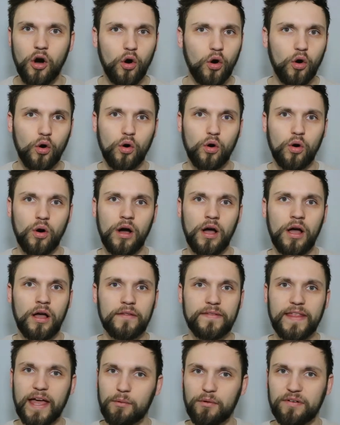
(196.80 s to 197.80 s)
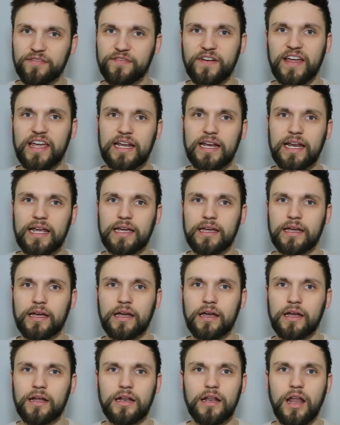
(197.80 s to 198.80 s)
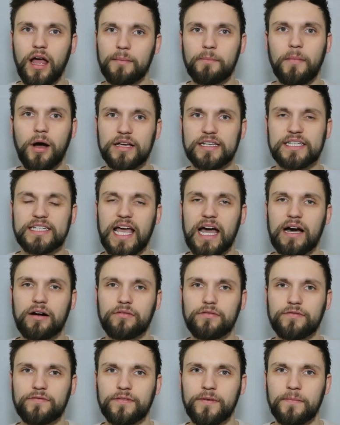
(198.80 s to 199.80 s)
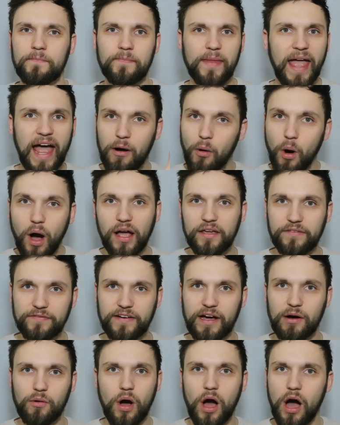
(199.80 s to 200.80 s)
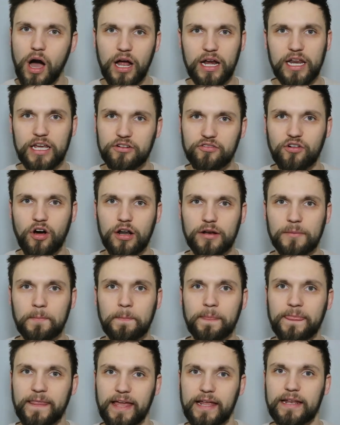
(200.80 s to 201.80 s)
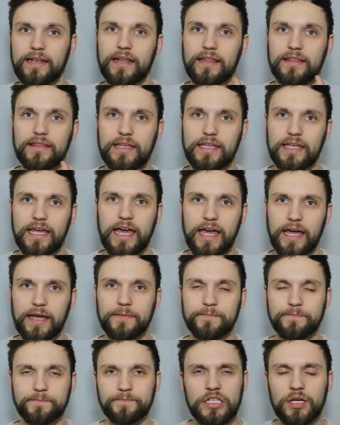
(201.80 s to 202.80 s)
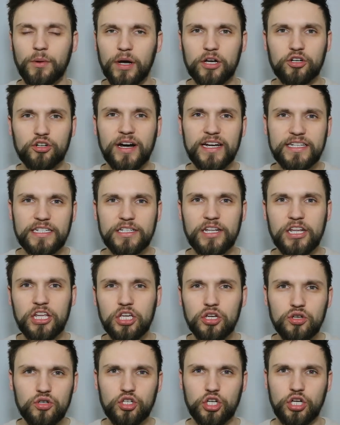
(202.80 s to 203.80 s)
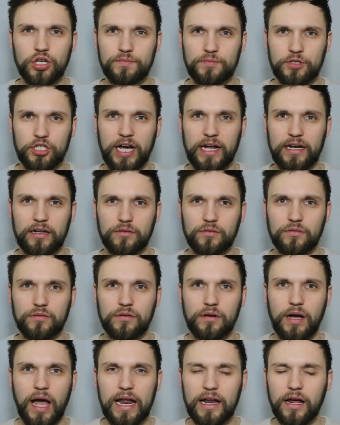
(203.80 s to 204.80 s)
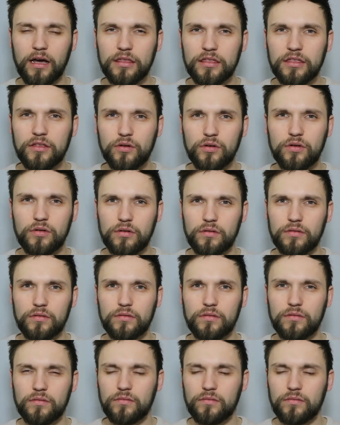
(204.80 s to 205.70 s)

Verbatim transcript: or they were feeling like myself, how I felt earlier on in the year. So I created a YouTube channel and I thought,